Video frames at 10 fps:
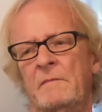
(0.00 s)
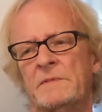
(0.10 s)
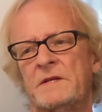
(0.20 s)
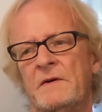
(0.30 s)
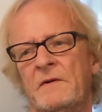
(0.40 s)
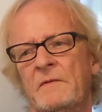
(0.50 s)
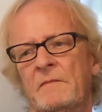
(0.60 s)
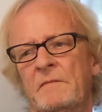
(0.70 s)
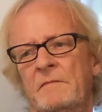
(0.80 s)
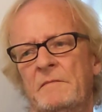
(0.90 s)

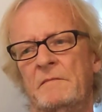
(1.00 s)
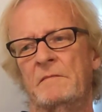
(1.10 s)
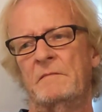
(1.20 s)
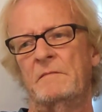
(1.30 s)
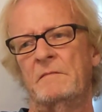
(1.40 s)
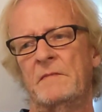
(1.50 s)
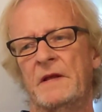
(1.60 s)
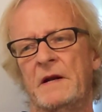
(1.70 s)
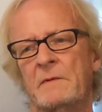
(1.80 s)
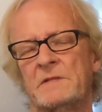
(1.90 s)
So
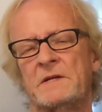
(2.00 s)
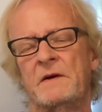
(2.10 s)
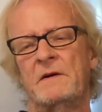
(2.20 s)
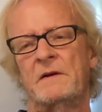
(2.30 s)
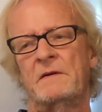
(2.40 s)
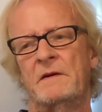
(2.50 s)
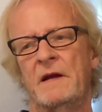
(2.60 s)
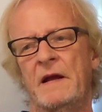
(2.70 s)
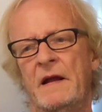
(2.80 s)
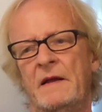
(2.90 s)
then I was done,
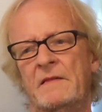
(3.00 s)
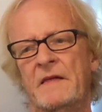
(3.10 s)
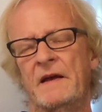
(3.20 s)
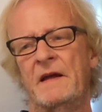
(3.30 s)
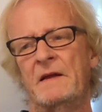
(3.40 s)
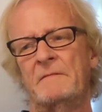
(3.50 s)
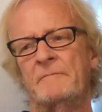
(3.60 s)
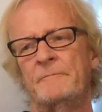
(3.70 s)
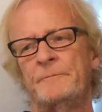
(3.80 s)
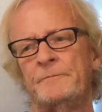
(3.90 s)
and
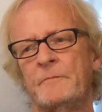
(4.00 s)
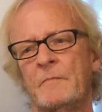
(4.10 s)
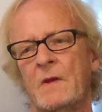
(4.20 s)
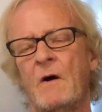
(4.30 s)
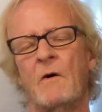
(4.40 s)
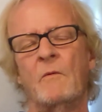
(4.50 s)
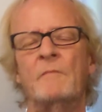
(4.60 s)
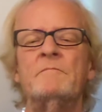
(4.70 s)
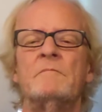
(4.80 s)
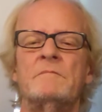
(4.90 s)
then, oh,
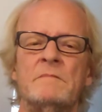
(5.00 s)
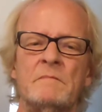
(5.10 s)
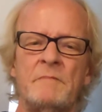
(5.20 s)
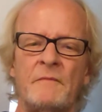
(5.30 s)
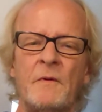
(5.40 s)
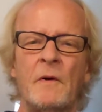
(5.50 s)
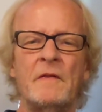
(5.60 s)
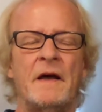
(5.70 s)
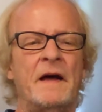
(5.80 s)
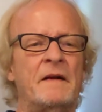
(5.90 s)
before
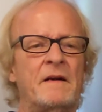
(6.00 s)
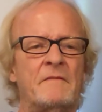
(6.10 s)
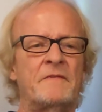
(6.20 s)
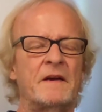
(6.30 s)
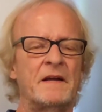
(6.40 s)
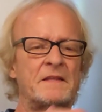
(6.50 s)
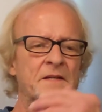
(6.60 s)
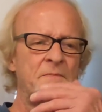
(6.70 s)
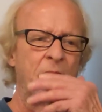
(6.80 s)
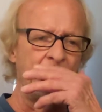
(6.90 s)
that, I forgot
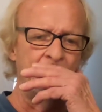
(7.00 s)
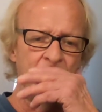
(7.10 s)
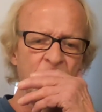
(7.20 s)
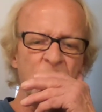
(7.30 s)
this part.